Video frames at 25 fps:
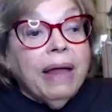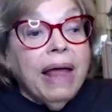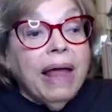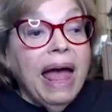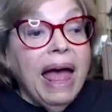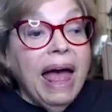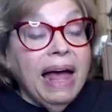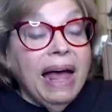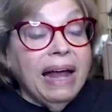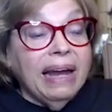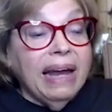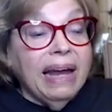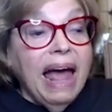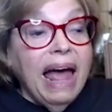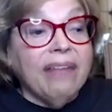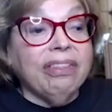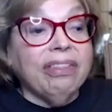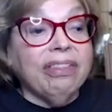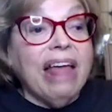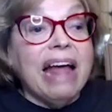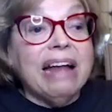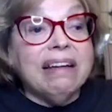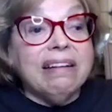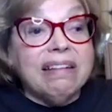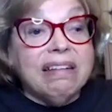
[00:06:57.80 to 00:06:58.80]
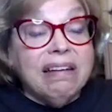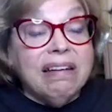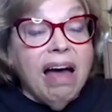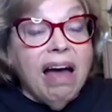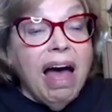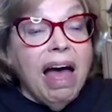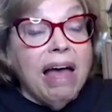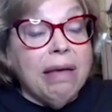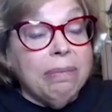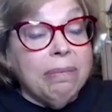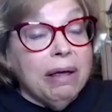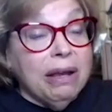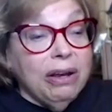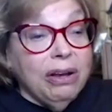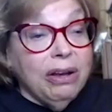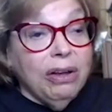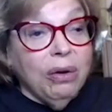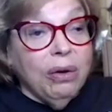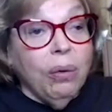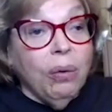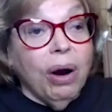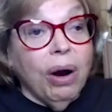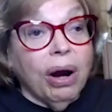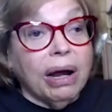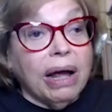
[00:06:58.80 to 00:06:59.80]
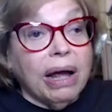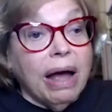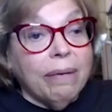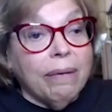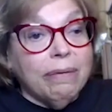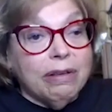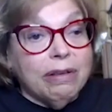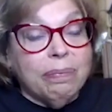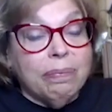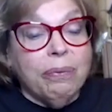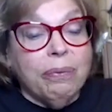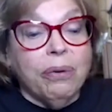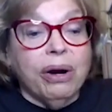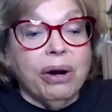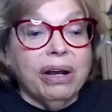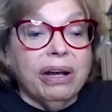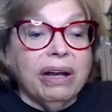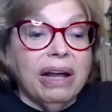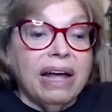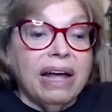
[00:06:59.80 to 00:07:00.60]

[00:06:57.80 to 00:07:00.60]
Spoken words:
And at that time in New York, I was born in